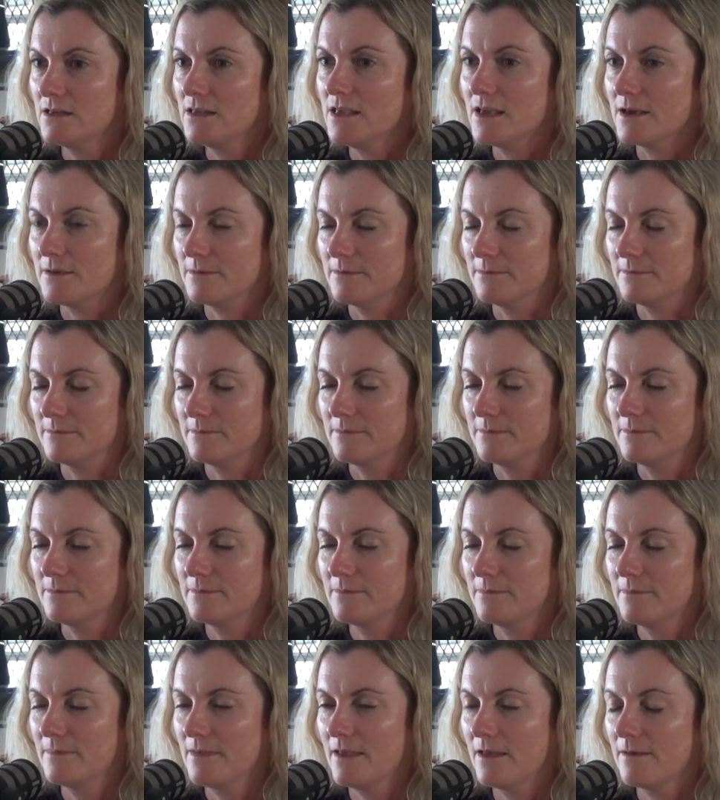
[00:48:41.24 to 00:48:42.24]
Yeah.
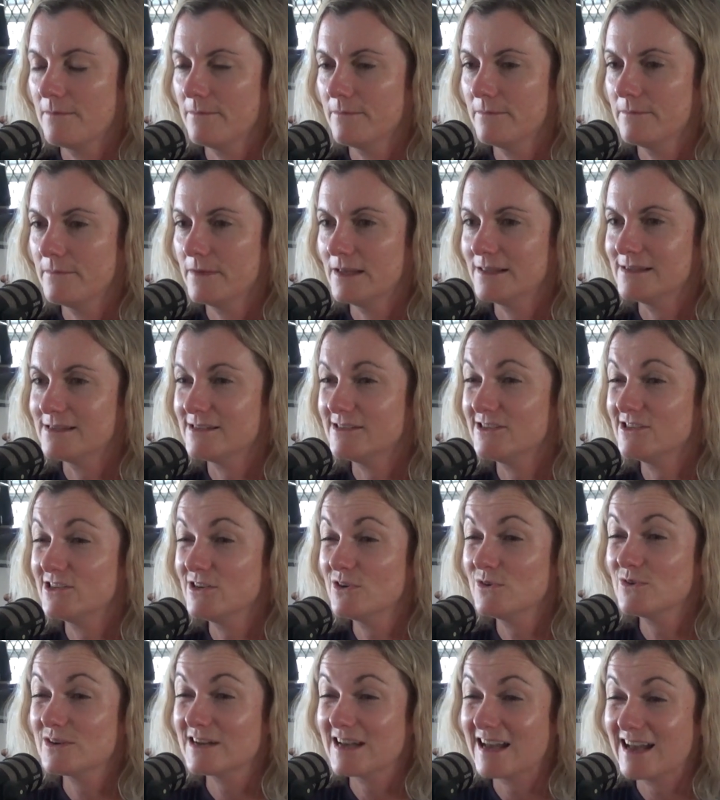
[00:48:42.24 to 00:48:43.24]
Yeah. And so do you
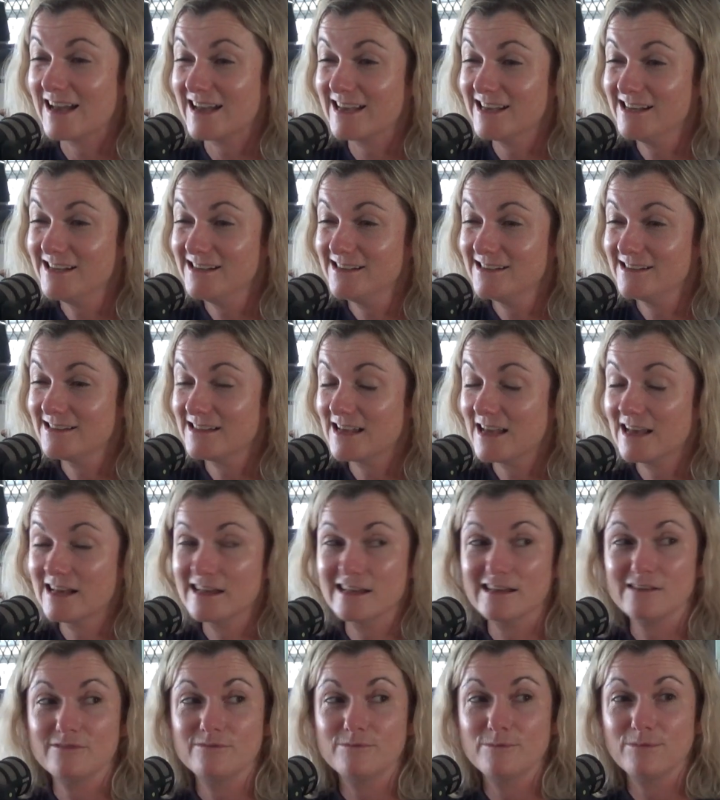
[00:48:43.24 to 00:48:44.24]
know what I ate? They
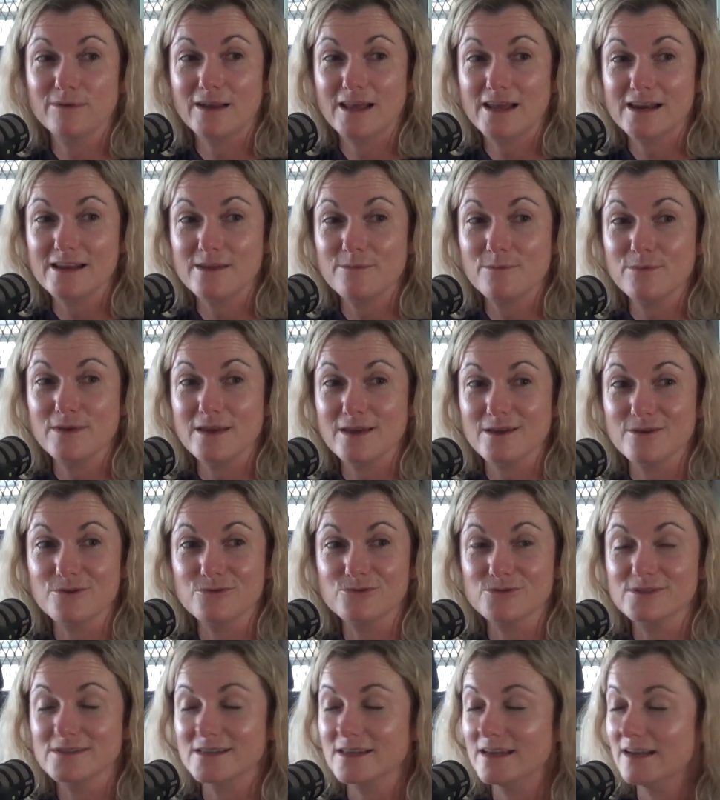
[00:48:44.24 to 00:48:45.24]
had bloody
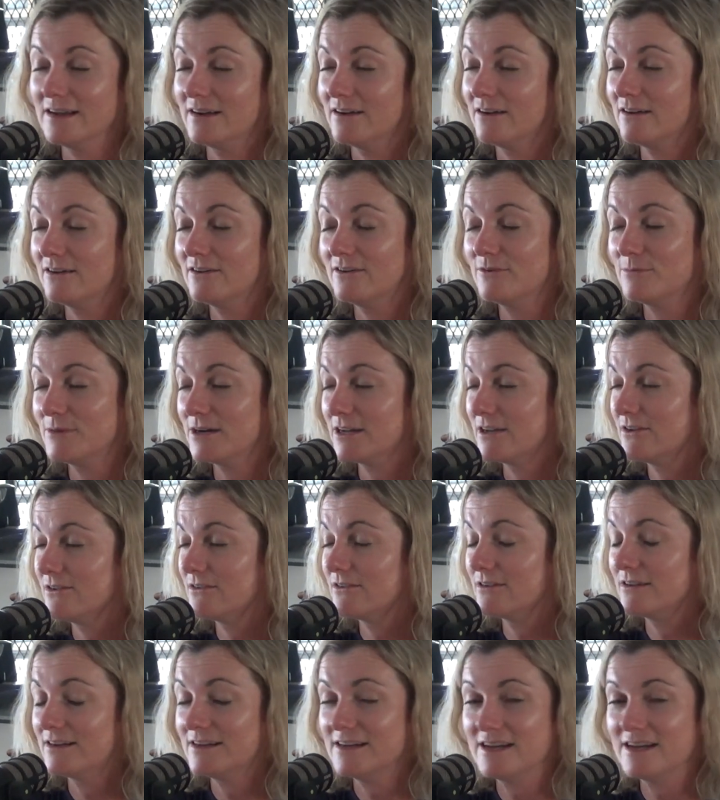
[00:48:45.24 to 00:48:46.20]
pickles there. Oh, my God.